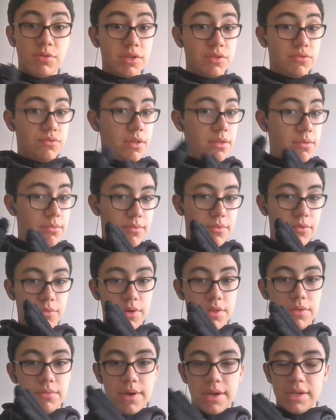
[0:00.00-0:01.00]

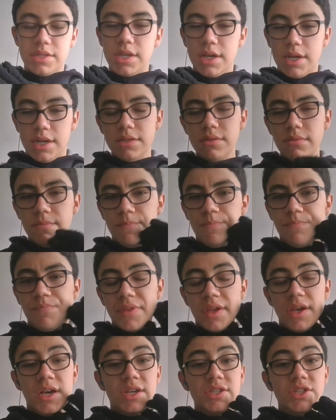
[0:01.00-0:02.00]
with my dad.
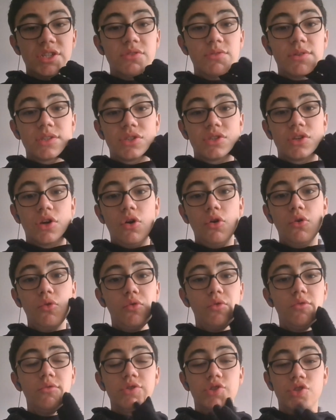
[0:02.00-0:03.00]
She was
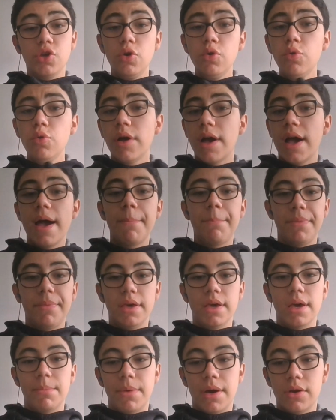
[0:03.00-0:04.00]
so
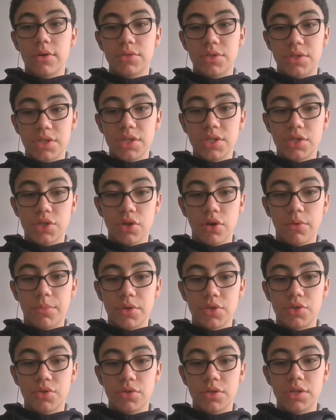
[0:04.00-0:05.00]
happy about this
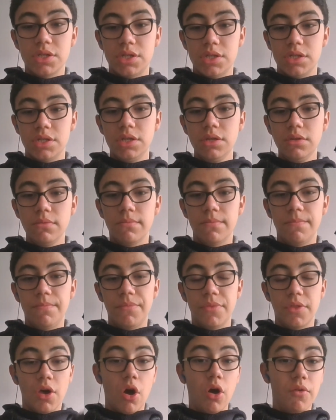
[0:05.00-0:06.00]
opportunity.
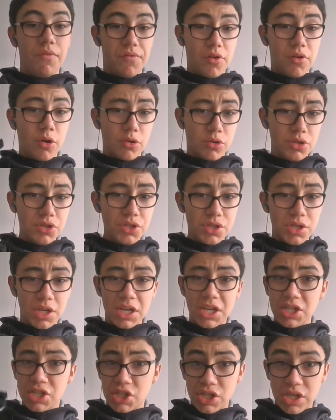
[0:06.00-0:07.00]
Of course,
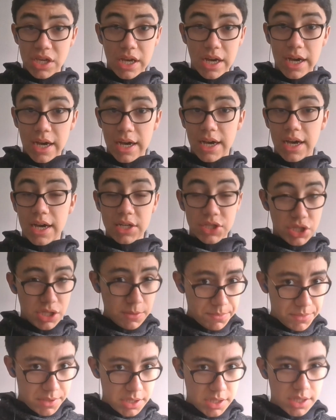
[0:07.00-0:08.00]
she
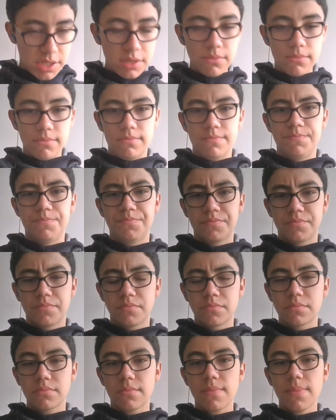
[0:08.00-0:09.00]
accepted it.
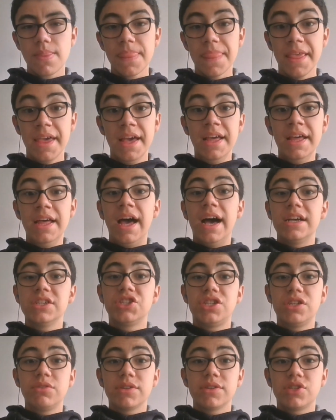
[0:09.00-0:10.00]

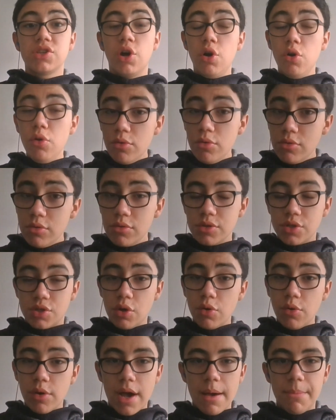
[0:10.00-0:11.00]
And she was
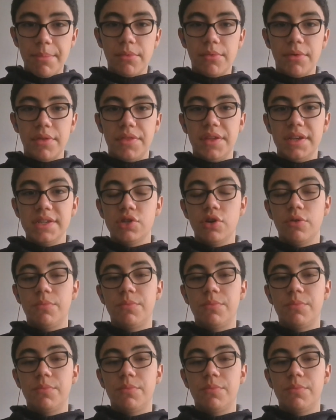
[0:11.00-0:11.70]
so happy with this